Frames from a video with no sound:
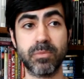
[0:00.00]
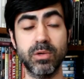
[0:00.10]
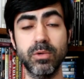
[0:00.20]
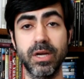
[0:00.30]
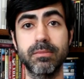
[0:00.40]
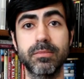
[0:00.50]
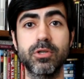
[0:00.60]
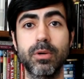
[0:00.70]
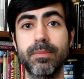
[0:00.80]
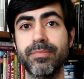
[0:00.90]
Okay,
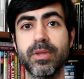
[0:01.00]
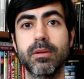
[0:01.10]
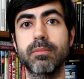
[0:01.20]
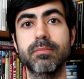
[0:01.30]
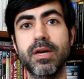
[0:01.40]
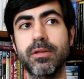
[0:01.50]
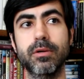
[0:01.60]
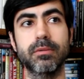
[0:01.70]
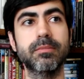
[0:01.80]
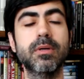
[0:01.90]
so I
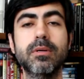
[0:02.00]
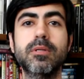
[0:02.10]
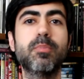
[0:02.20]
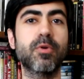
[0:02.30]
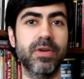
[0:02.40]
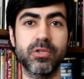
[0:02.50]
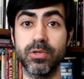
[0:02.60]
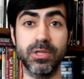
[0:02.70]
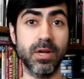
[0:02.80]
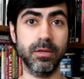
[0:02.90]
thought, the professor
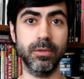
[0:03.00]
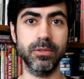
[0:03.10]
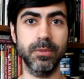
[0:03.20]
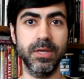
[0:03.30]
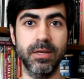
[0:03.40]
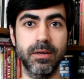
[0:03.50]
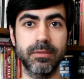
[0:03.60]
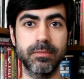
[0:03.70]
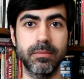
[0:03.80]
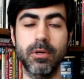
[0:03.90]
is not going to be
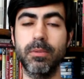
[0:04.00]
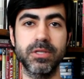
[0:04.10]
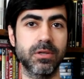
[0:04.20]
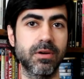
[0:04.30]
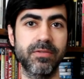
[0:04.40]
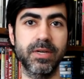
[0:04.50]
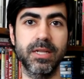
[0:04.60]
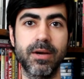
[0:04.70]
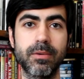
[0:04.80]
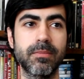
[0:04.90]
here. Nobody's going to
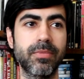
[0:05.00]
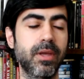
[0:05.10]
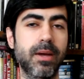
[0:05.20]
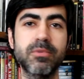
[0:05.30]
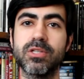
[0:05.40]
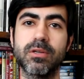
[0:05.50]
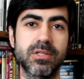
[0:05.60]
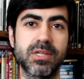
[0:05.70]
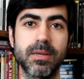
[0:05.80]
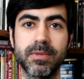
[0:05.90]
find out. I'm just going
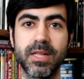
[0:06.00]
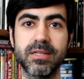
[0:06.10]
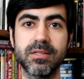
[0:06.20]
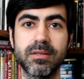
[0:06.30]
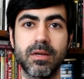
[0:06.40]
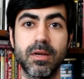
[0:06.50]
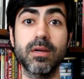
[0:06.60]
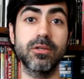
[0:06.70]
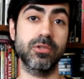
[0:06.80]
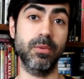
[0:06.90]
to skip class.
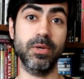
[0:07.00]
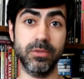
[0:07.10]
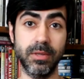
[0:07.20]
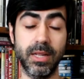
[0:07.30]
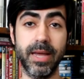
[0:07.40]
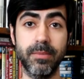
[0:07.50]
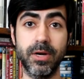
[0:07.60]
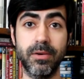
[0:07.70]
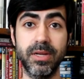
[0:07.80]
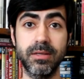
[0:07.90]
So I went to the
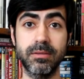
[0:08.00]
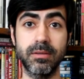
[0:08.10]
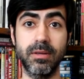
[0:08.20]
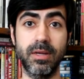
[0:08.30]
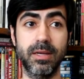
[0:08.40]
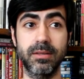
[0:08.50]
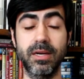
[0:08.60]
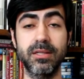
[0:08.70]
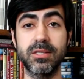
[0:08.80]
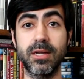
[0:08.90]
library, and
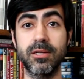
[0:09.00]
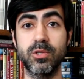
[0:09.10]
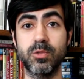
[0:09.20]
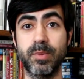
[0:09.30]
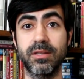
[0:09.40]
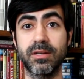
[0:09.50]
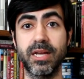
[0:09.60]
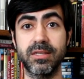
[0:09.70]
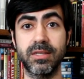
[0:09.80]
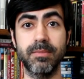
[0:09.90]
I decided to spend the
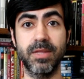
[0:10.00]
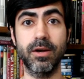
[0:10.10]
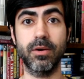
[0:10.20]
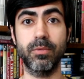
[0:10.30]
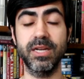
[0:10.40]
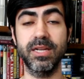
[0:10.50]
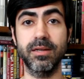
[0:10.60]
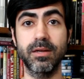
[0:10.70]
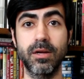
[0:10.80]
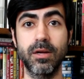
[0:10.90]
class time there
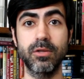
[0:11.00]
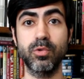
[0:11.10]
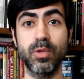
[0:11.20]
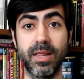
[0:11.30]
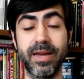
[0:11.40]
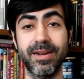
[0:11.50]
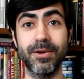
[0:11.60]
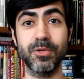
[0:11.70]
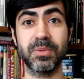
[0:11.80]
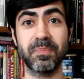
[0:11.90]
reading To the
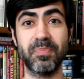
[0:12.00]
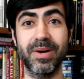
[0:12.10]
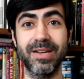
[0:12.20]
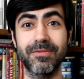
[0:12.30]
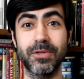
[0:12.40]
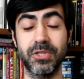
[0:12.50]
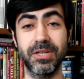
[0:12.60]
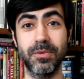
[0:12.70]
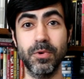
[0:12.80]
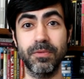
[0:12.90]
Lighthouse by
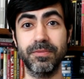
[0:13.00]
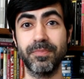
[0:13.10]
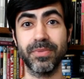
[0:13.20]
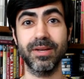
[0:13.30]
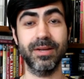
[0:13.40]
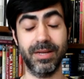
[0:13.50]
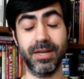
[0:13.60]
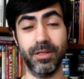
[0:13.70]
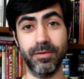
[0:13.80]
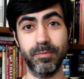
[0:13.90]
Virginia Woolf.
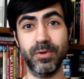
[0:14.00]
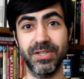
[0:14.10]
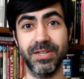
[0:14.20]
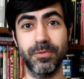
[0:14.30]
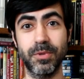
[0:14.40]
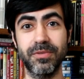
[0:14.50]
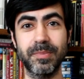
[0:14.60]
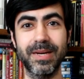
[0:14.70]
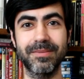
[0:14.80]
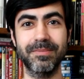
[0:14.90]
I love Virginia Woolf,
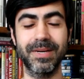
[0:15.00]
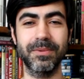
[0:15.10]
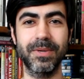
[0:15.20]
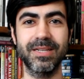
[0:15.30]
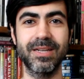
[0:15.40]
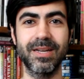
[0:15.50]
by the way.